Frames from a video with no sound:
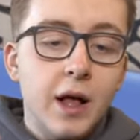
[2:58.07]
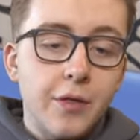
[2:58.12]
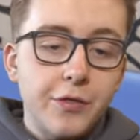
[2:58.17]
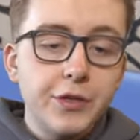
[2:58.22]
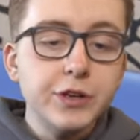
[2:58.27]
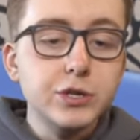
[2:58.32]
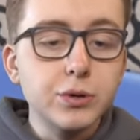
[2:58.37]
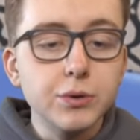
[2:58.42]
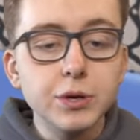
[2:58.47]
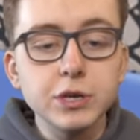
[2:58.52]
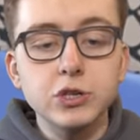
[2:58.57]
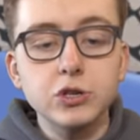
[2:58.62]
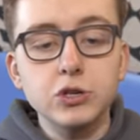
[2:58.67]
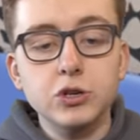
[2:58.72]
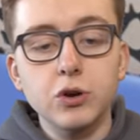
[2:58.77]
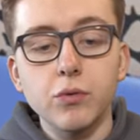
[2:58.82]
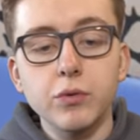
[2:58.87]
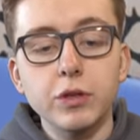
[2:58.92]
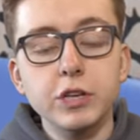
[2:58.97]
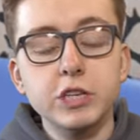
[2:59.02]
This release, you
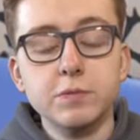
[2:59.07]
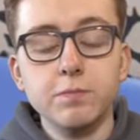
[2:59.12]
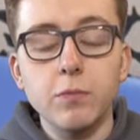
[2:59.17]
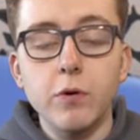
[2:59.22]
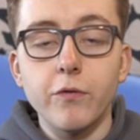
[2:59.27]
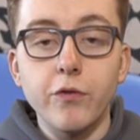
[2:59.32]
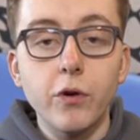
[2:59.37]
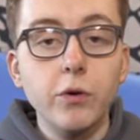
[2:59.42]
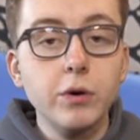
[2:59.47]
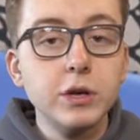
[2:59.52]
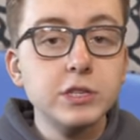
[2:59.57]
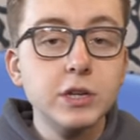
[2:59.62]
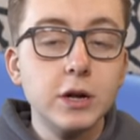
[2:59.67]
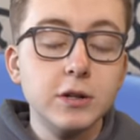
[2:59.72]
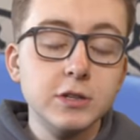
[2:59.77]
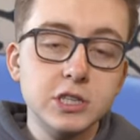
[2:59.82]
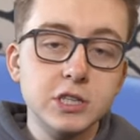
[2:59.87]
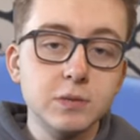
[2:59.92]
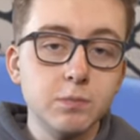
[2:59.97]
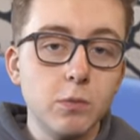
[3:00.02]
should really focus
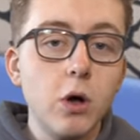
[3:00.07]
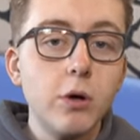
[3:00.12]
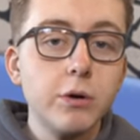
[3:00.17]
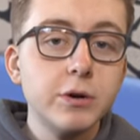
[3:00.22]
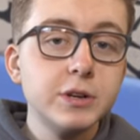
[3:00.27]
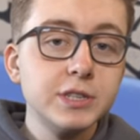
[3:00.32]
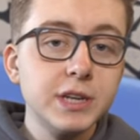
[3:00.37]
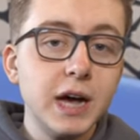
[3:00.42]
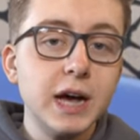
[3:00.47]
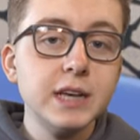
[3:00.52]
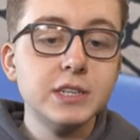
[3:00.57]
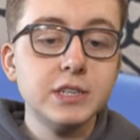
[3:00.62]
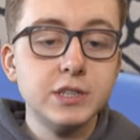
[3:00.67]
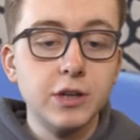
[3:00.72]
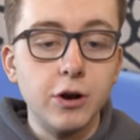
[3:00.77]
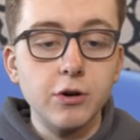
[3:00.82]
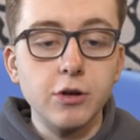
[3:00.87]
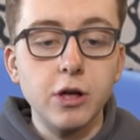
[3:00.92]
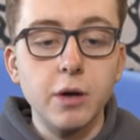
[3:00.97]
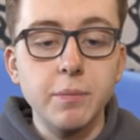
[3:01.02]
on smaller sizes
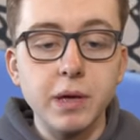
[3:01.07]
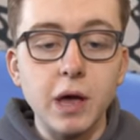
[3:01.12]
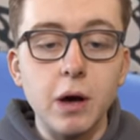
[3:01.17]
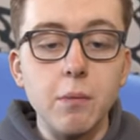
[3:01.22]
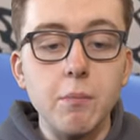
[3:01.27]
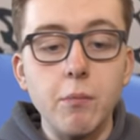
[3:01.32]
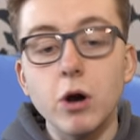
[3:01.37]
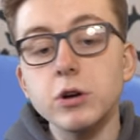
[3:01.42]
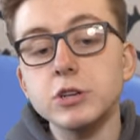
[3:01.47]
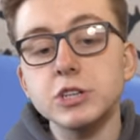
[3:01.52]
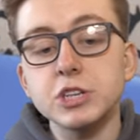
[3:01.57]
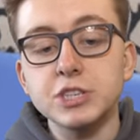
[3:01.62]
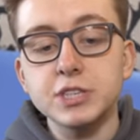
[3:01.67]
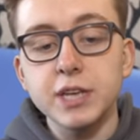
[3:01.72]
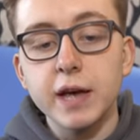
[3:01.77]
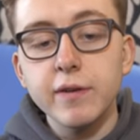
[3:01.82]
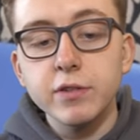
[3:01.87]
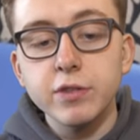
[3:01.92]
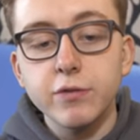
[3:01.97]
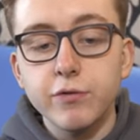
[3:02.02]
that are coming out March
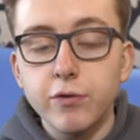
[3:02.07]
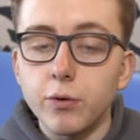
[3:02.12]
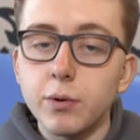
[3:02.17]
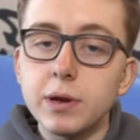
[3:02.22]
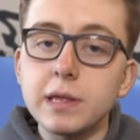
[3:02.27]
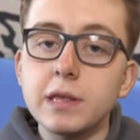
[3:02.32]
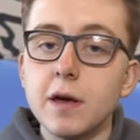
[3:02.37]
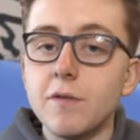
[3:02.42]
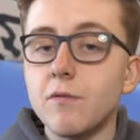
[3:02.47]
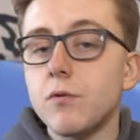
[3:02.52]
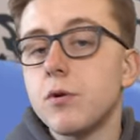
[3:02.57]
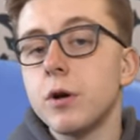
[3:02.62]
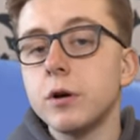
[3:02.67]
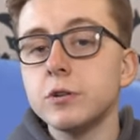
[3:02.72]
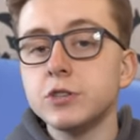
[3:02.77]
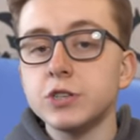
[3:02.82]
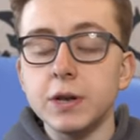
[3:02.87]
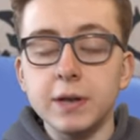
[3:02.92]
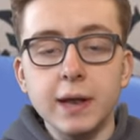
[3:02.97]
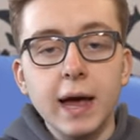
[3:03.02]
7th for a retail of
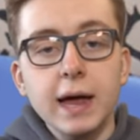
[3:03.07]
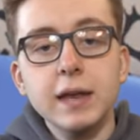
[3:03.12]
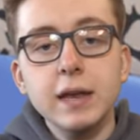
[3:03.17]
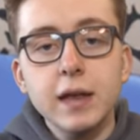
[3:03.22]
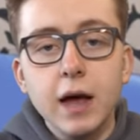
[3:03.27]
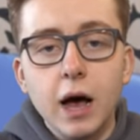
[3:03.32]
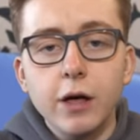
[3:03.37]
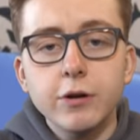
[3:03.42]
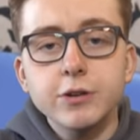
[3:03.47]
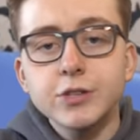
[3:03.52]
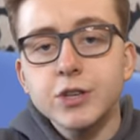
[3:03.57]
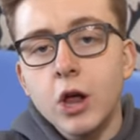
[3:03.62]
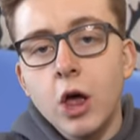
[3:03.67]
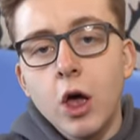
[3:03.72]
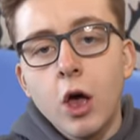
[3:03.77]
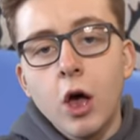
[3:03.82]
$190